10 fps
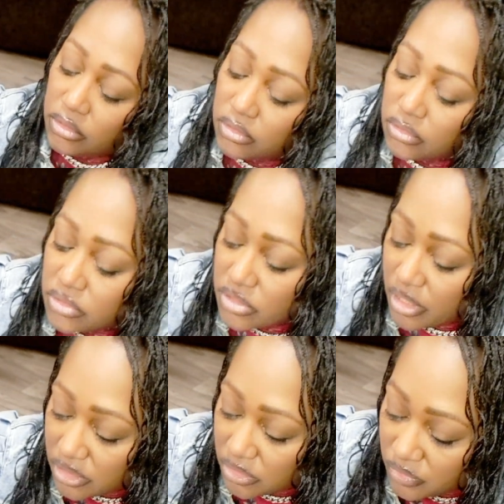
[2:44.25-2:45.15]

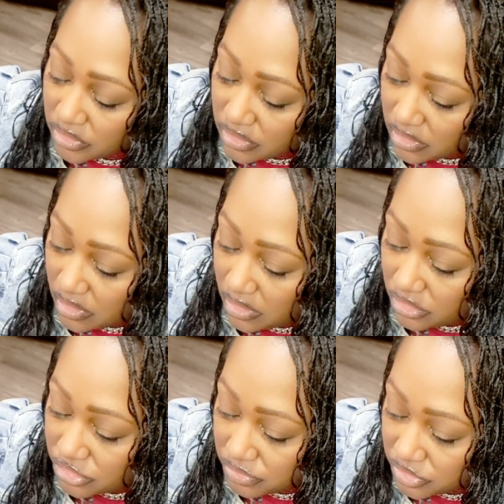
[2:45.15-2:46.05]
Starting with the
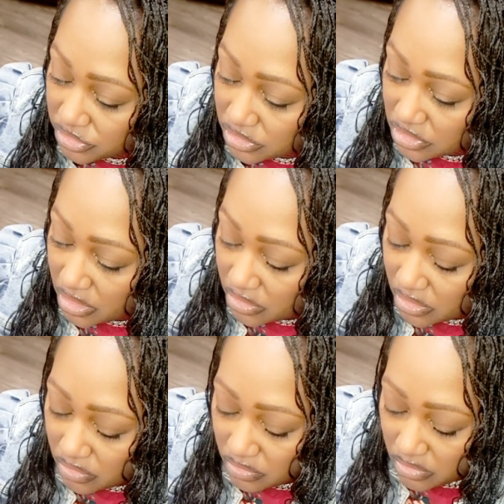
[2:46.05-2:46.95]
Egyptian
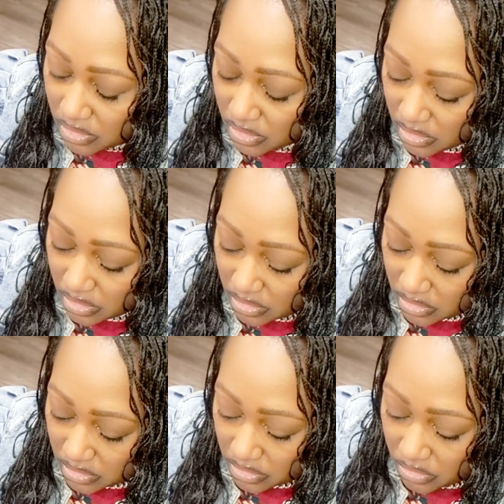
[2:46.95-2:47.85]
tarot,
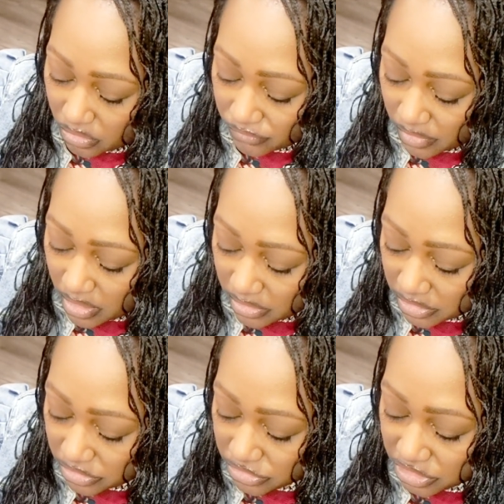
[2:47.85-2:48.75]
overall
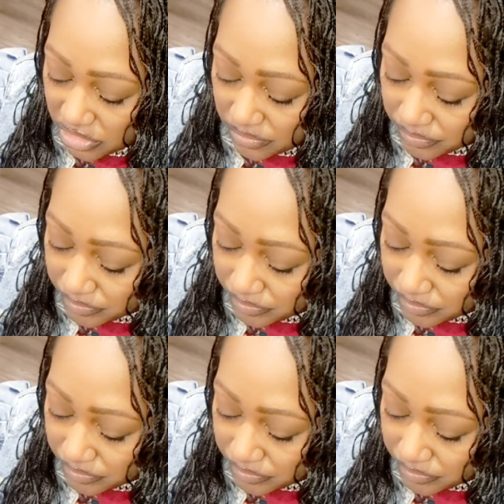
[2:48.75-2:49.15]
energy.